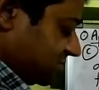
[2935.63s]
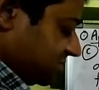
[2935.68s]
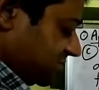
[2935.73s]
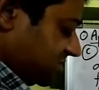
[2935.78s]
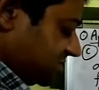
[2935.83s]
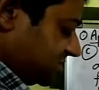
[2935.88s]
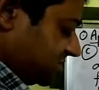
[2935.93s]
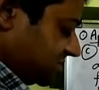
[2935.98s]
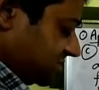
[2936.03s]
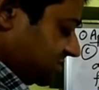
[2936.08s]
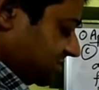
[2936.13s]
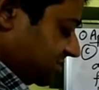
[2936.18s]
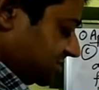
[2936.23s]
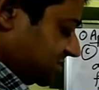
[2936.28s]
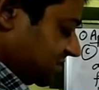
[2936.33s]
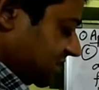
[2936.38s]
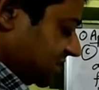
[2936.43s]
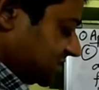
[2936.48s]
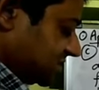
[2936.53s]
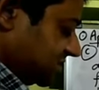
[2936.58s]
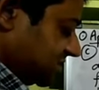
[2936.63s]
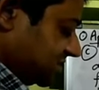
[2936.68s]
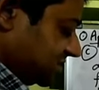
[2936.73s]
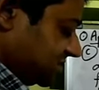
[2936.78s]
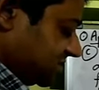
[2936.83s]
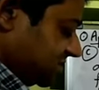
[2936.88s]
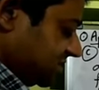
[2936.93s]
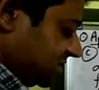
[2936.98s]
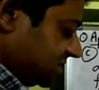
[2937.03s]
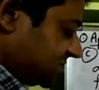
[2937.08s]
means the charge
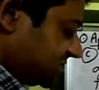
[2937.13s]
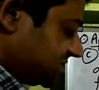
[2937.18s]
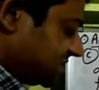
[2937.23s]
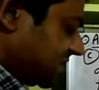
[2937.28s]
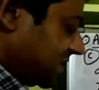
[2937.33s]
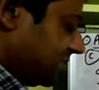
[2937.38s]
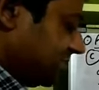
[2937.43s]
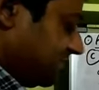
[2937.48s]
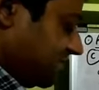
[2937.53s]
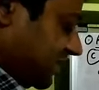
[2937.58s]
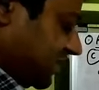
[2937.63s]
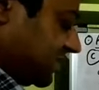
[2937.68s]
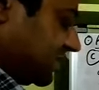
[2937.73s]
density is same, let